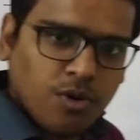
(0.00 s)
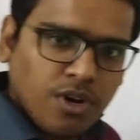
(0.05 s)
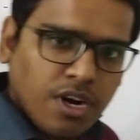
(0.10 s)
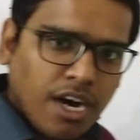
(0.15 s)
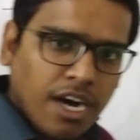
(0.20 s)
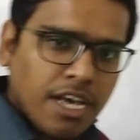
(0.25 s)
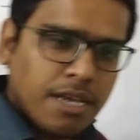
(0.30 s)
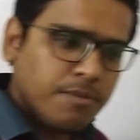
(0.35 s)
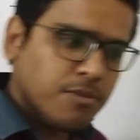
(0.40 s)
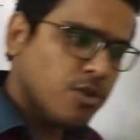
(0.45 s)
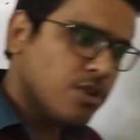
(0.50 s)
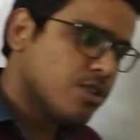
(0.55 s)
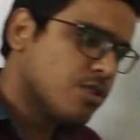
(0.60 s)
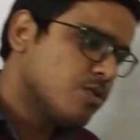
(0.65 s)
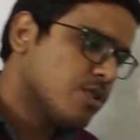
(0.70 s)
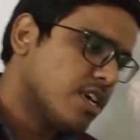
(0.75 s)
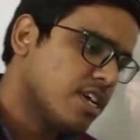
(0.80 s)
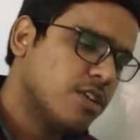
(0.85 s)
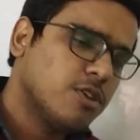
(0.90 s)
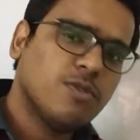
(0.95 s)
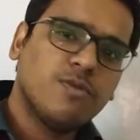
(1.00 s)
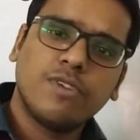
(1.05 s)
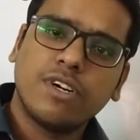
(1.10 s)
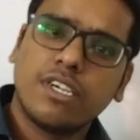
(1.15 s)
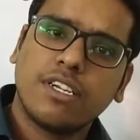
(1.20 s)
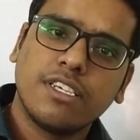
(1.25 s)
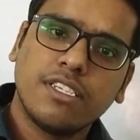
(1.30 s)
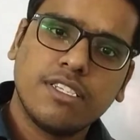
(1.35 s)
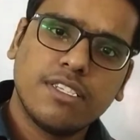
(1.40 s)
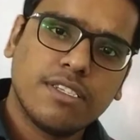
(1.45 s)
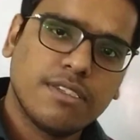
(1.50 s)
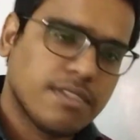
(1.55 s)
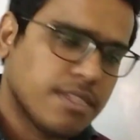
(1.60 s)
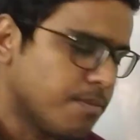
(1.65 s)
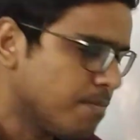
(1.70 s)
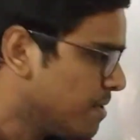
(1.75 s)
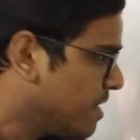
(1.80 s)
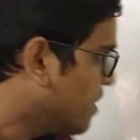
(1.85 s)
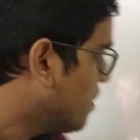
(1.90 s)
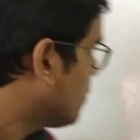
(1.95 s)
I am going to tell you what is the
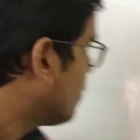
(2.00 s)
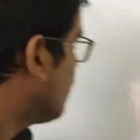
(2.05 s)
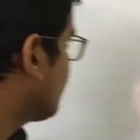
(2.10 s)
meaning